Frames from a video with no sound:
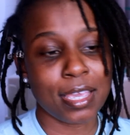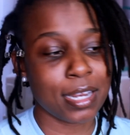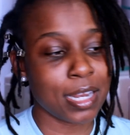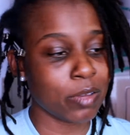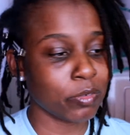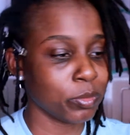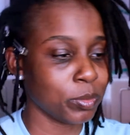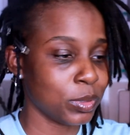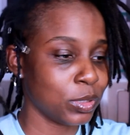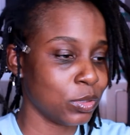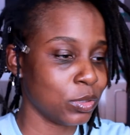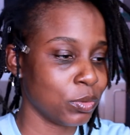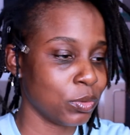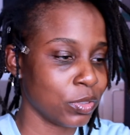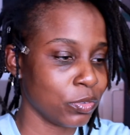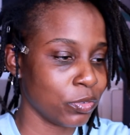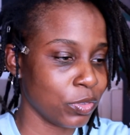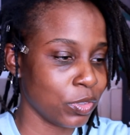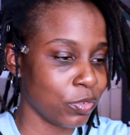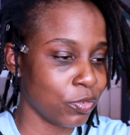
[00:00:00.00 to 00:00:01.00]
And I will be
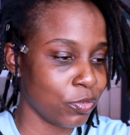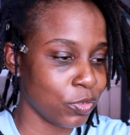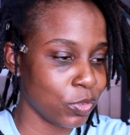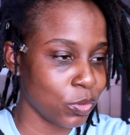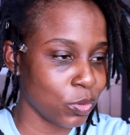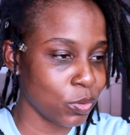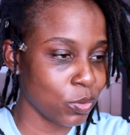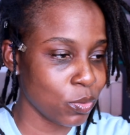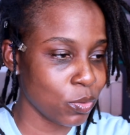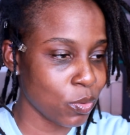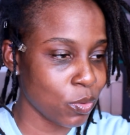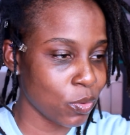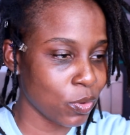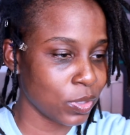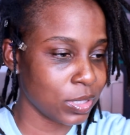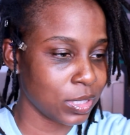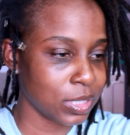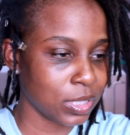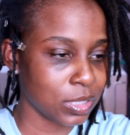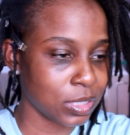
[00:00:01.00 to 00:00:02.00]
doing a review
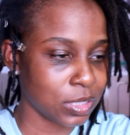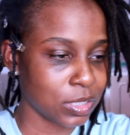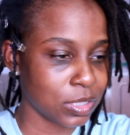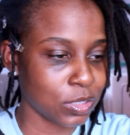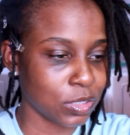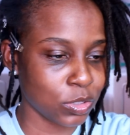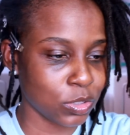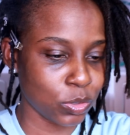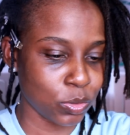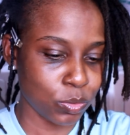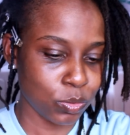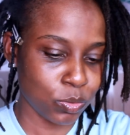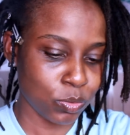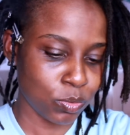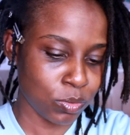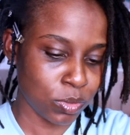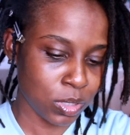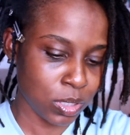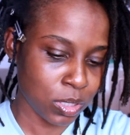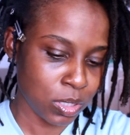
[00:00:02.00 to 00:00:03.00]
on this
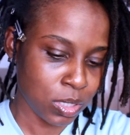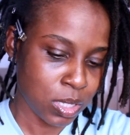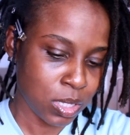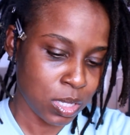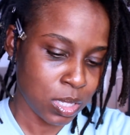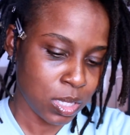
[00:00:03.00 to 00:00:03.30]
soon.